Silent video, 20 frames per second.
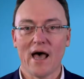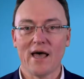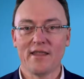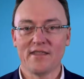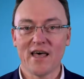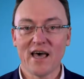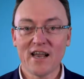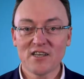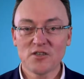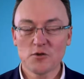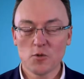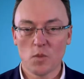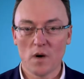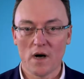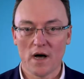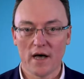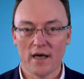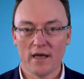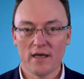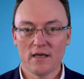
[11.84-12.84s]
And that is
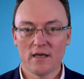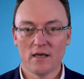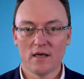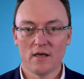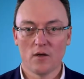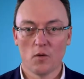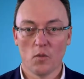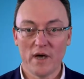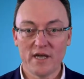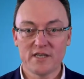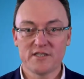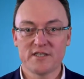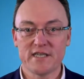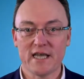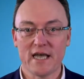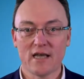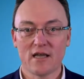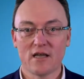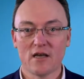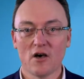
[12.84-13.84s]
why
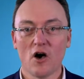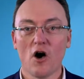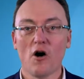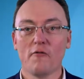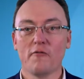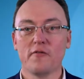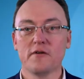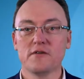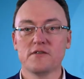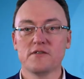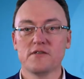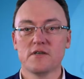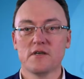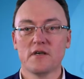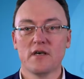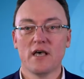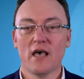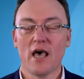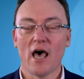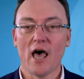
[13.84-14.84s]
Westtek offers
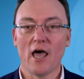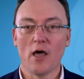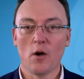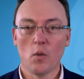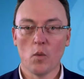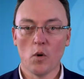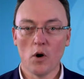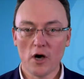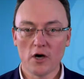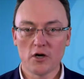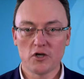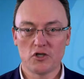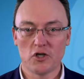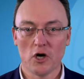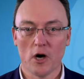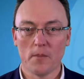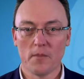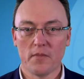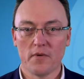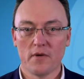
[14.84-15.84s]
a
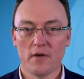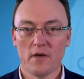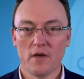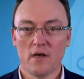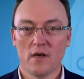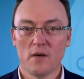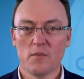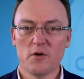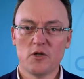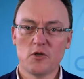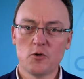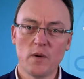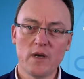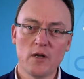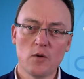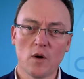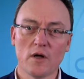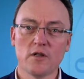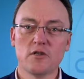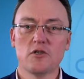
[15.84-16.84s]
workshop
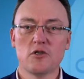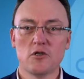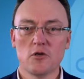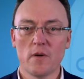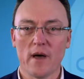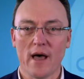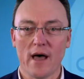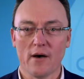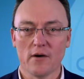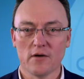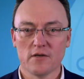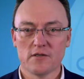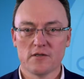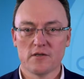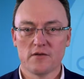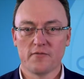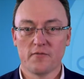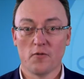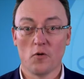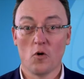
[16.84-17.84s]
between 1 to 2
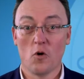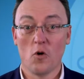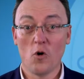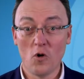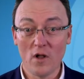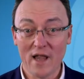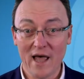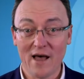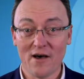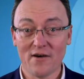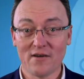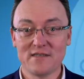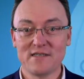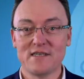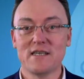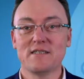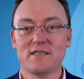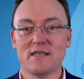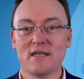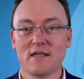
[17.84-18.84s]
hours for all our
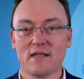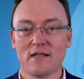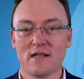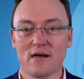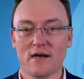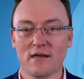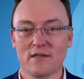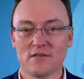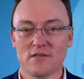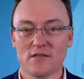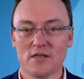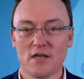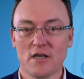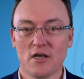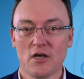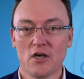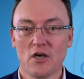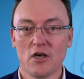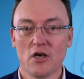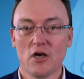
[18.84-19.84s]
existing clients
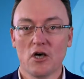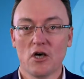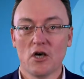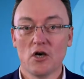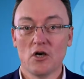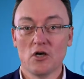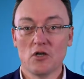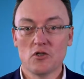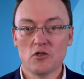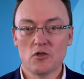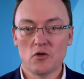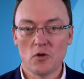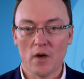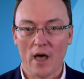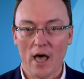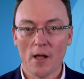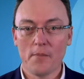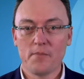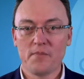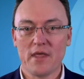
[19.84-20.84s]
to
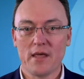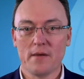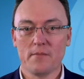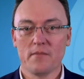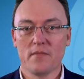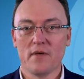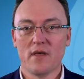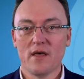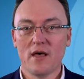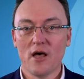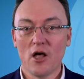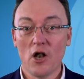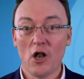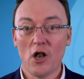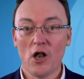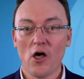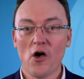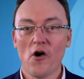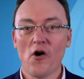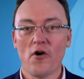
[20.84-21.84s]
help them
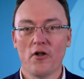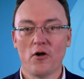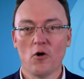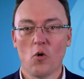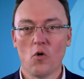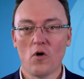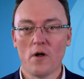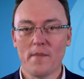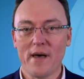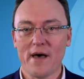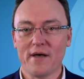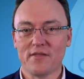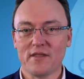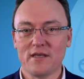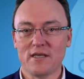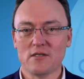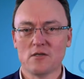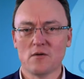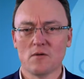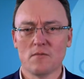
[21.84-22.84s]
learn all about
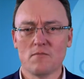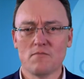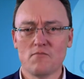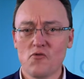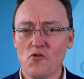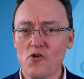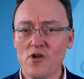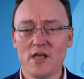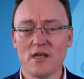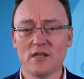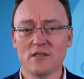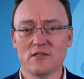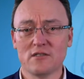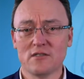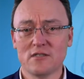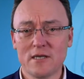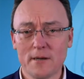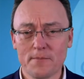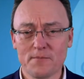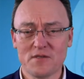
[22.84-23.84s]
these brilliant
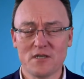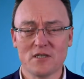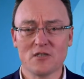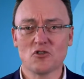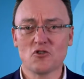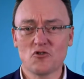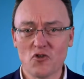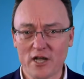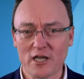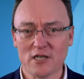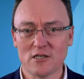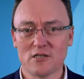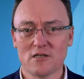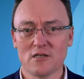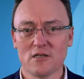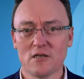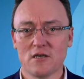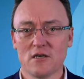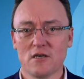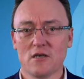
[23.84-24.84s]
tips and
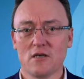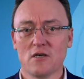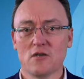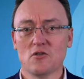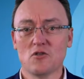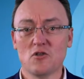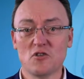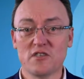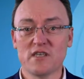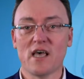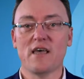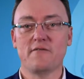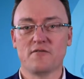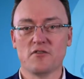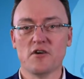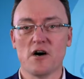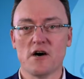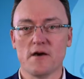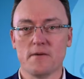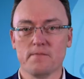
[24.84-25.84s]
tricks to save
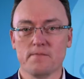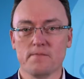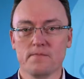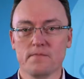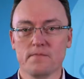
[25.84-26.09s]
time.